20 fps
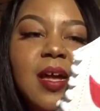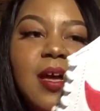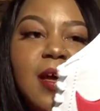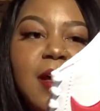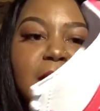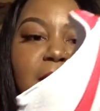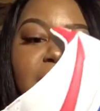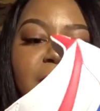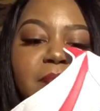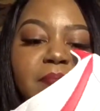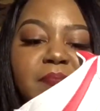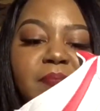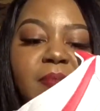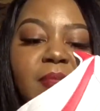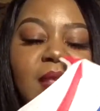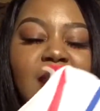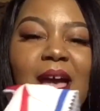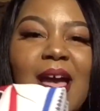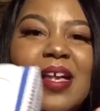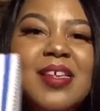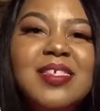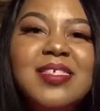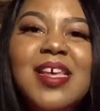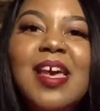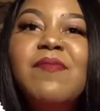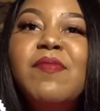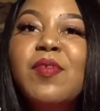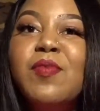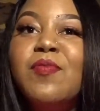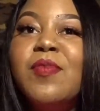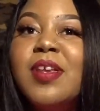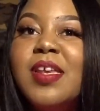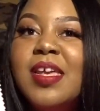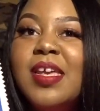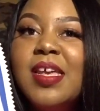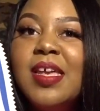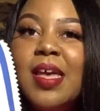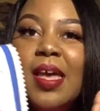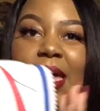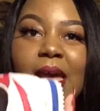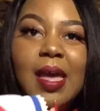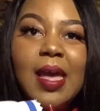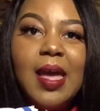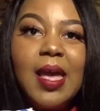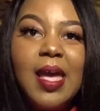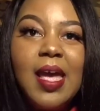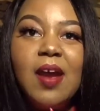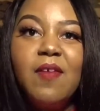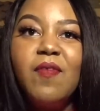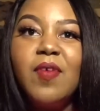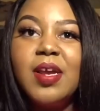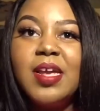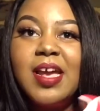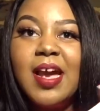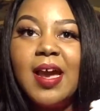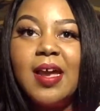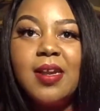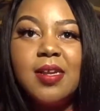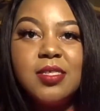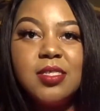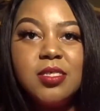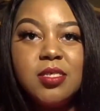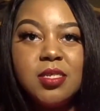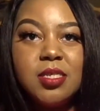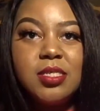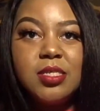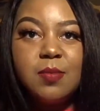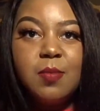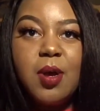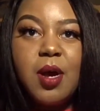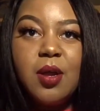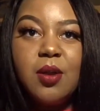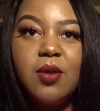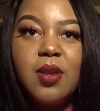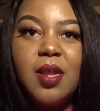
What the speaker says: haven't really ever gotten into this model